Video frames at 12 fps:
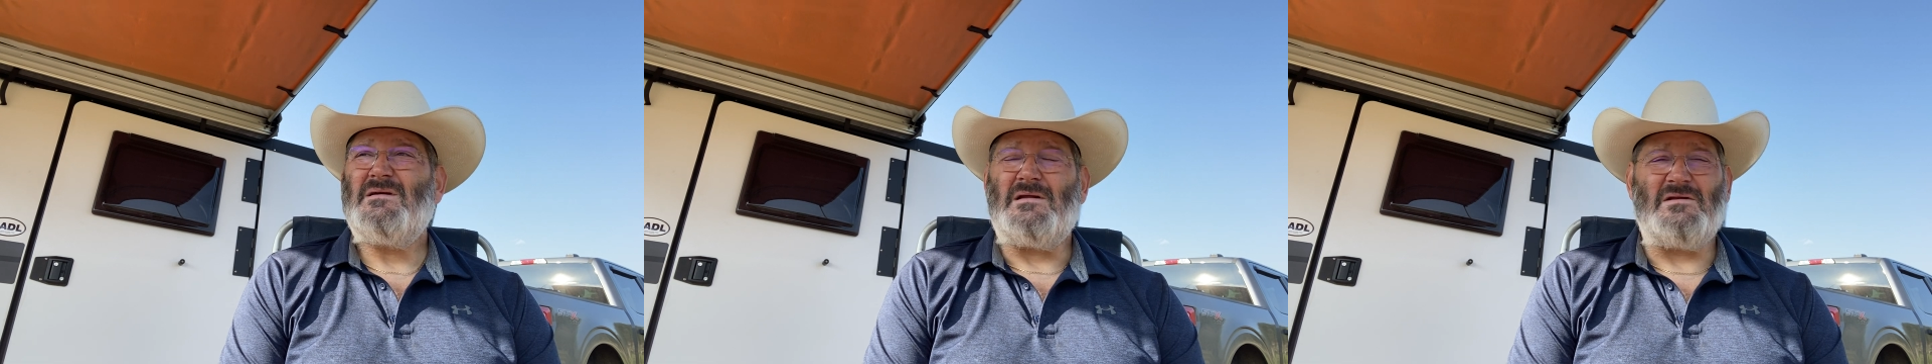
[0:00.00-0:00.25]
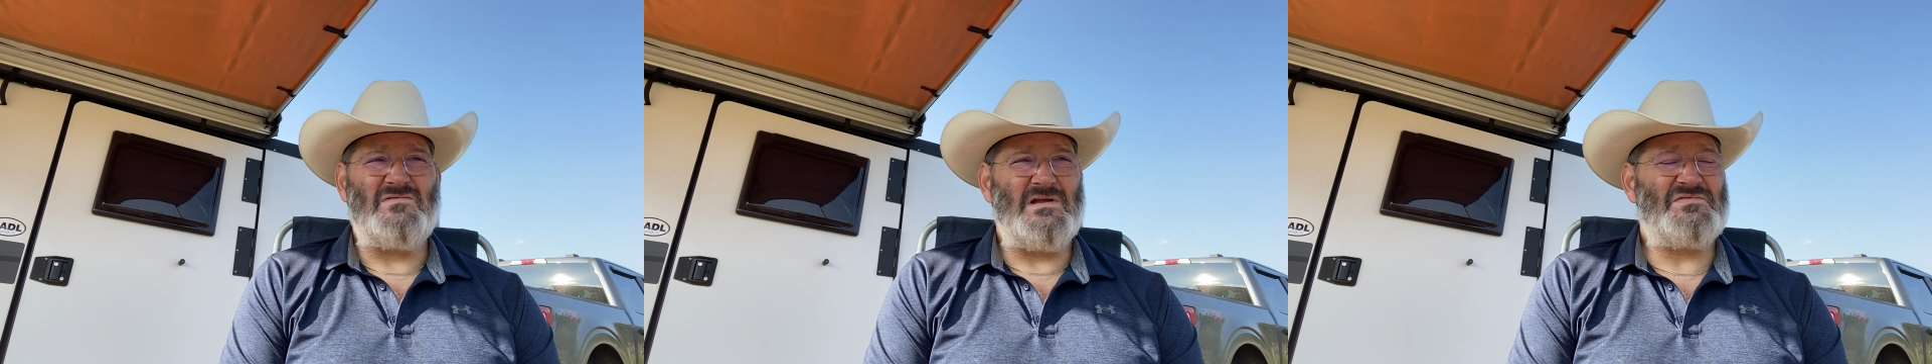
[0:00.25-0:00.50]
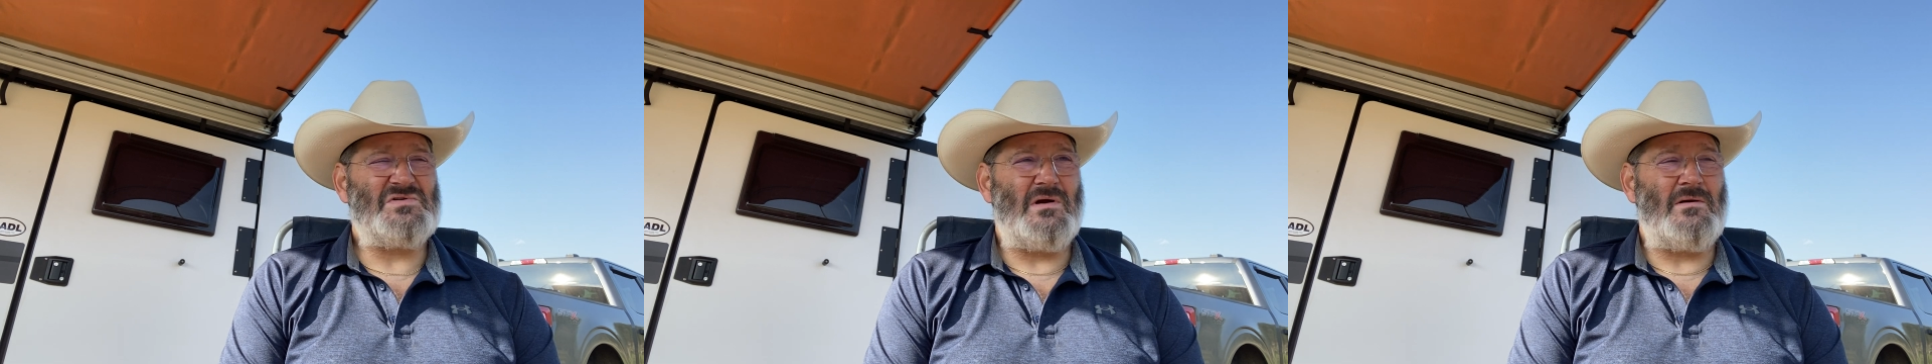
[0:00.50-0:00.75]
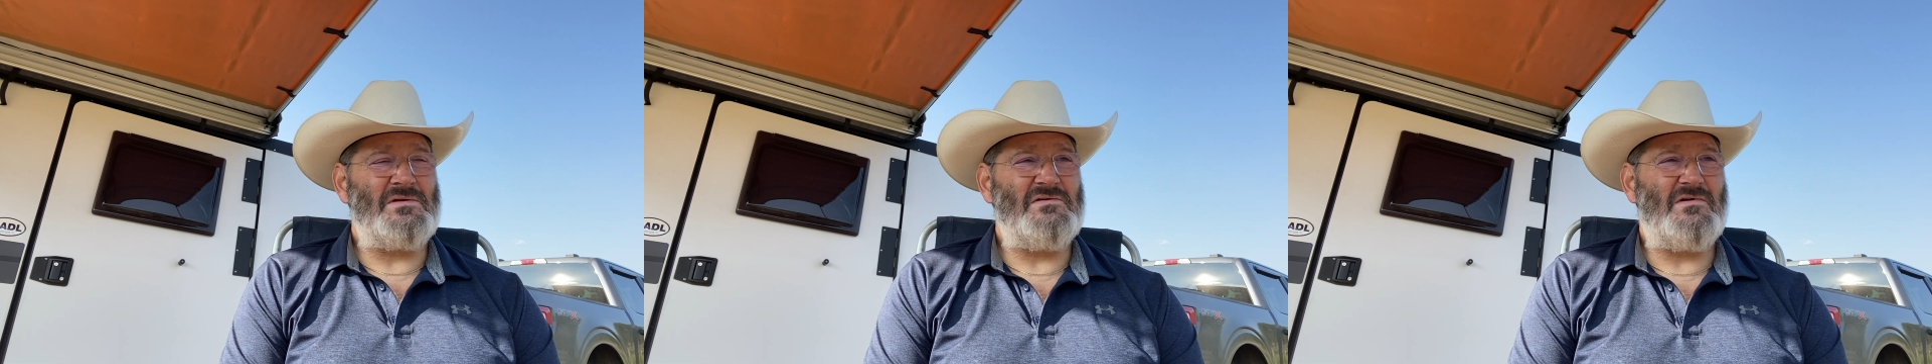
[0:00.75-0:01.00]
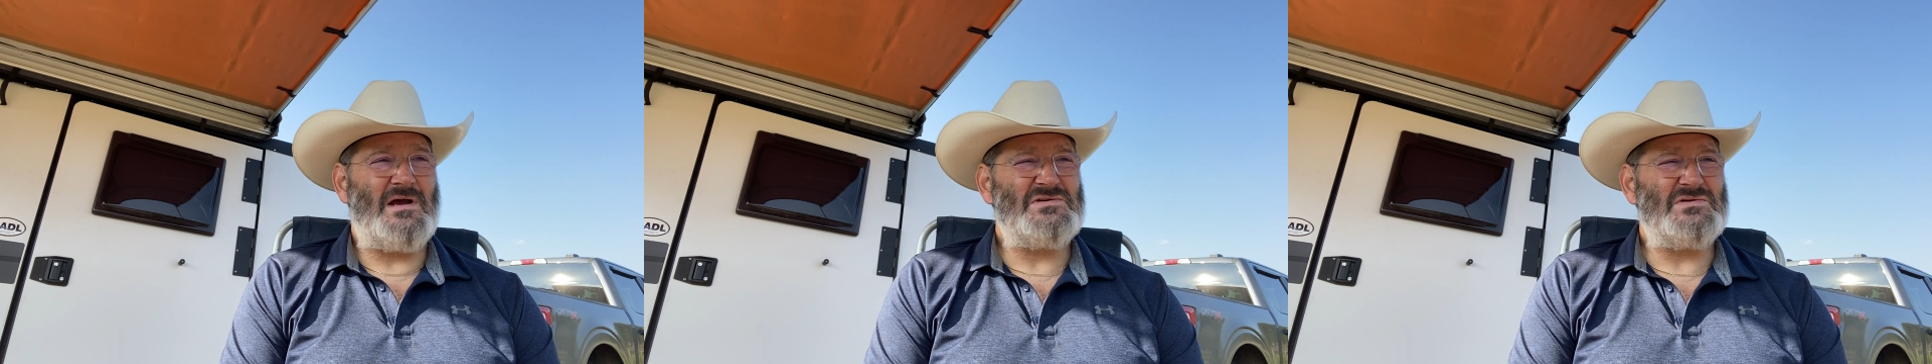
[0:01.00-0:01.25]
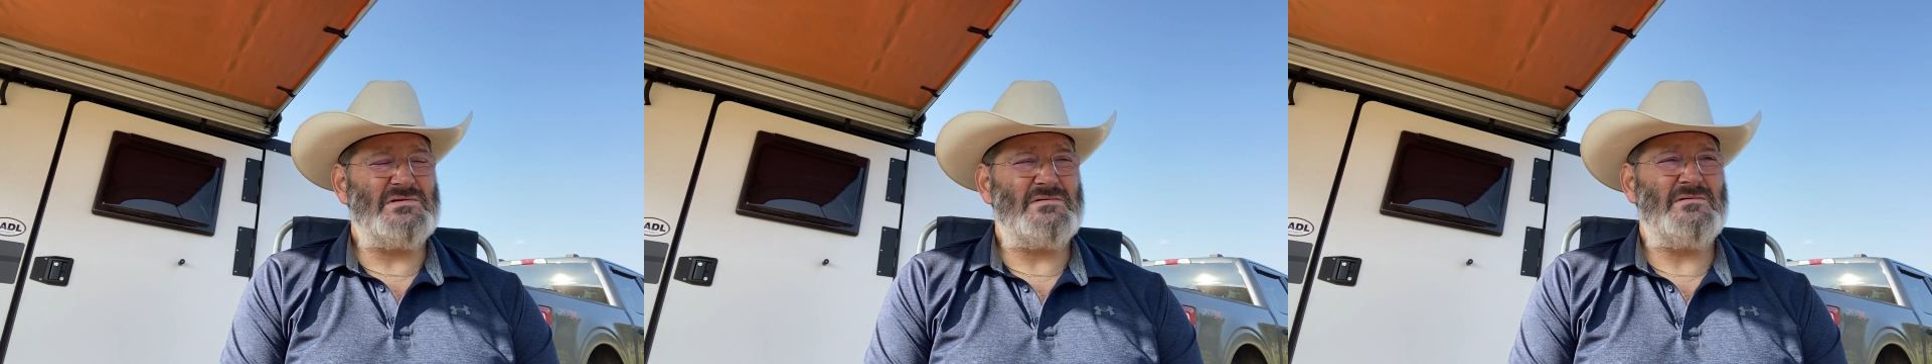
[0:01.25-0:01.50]
And if left to our own
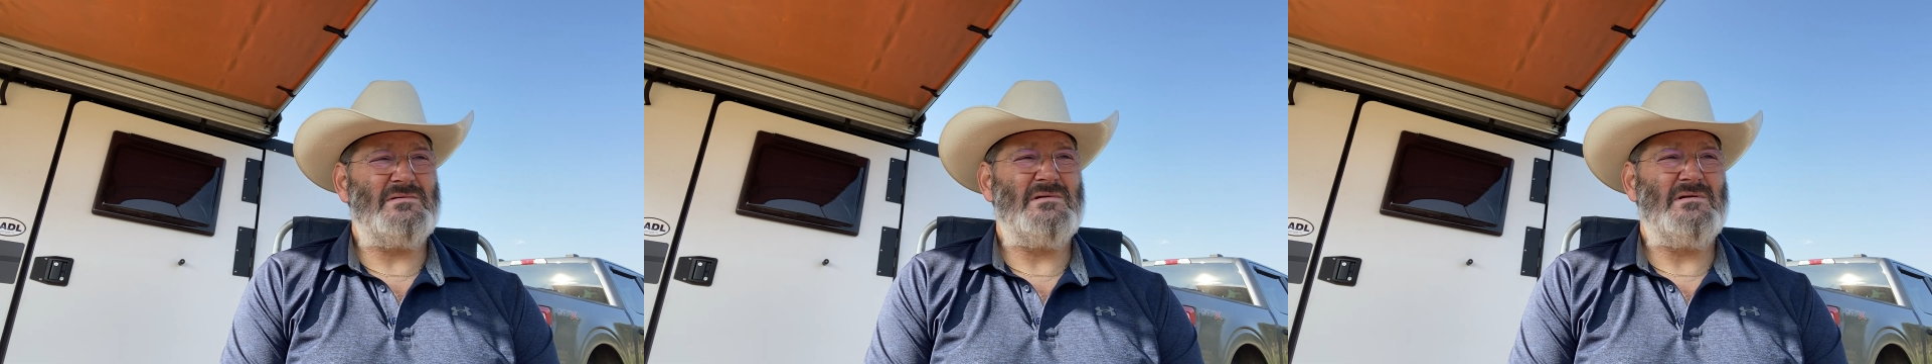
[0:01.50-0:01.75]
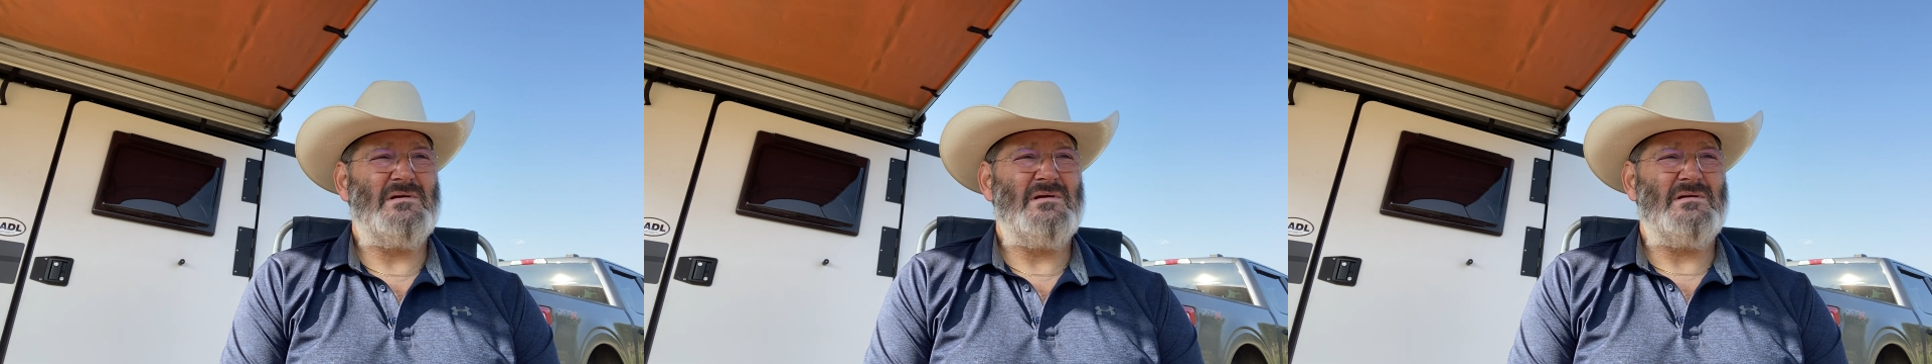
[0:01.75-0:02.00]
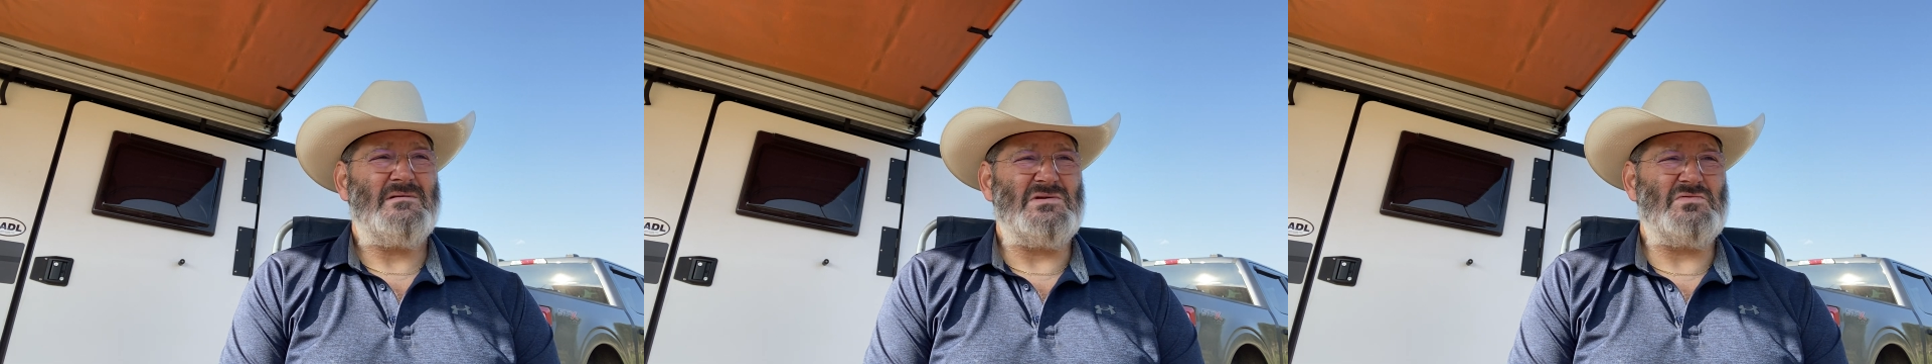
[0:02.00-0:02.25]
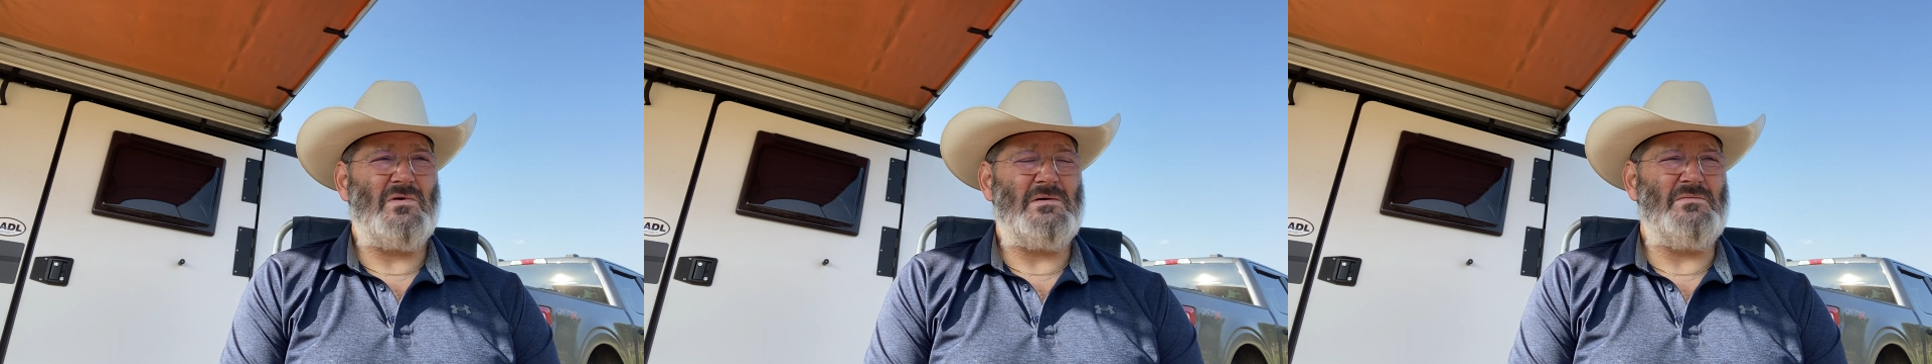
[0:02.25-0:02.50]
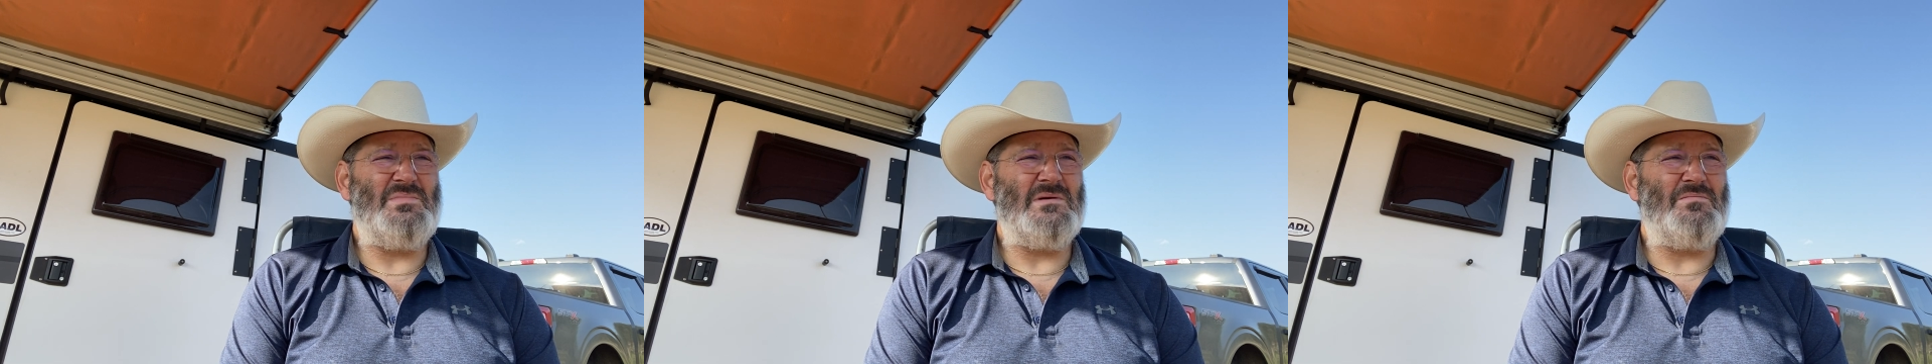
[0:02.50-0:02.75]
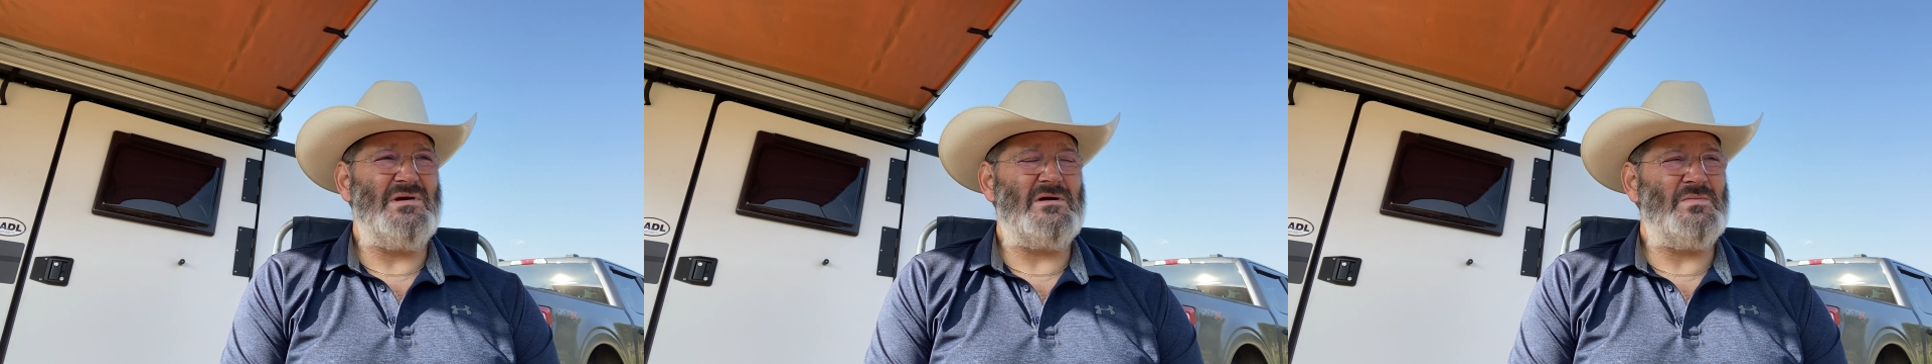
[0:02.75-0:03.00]
devices, this world would be a
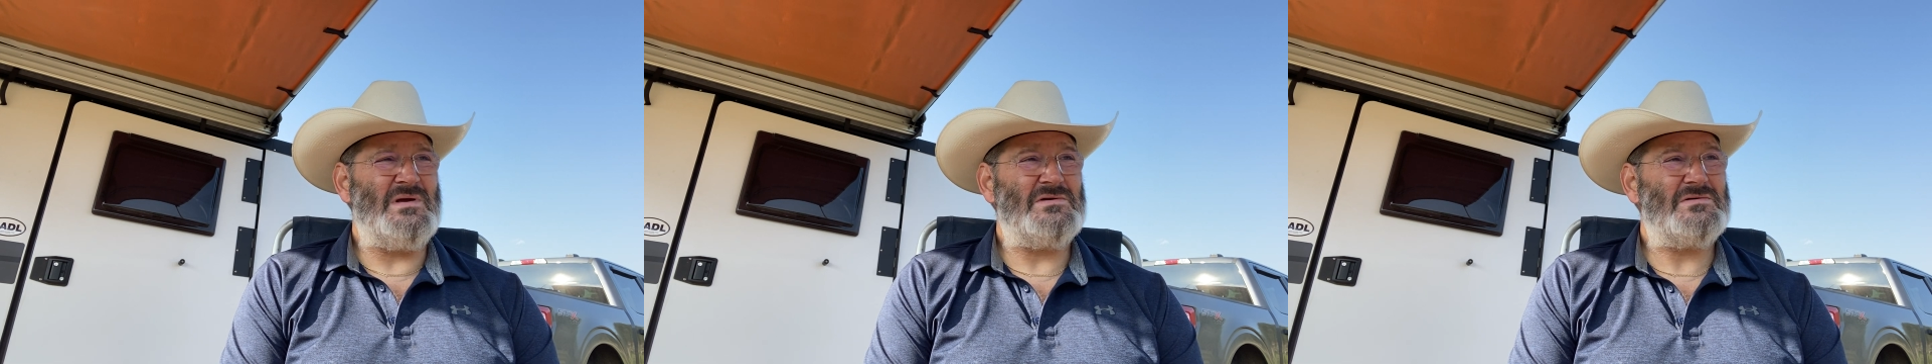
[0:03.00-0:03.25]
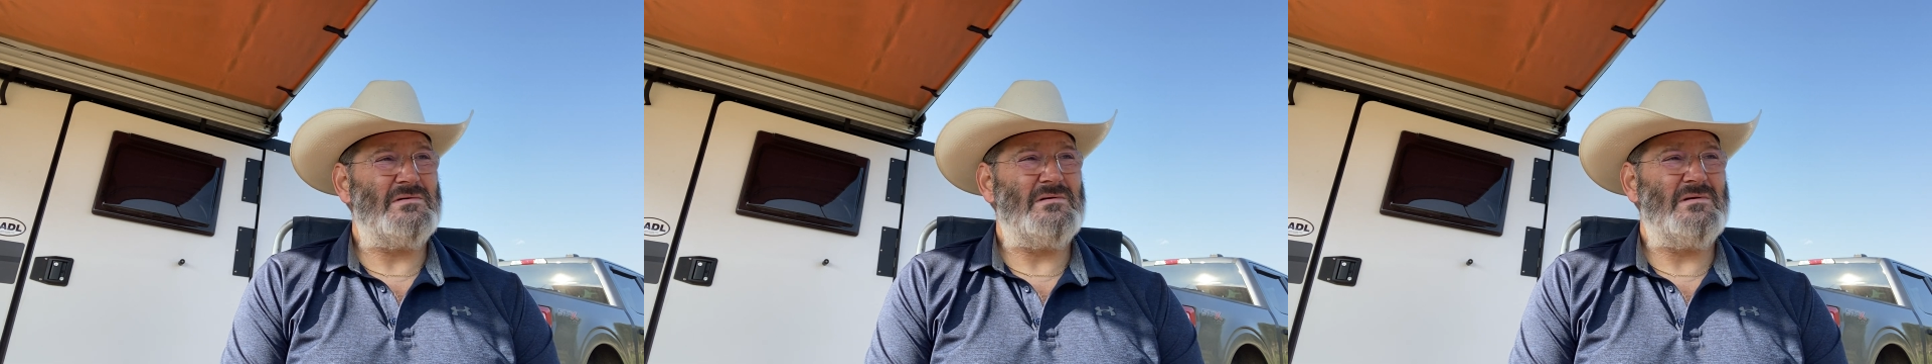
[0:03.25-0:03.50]
bigger mess.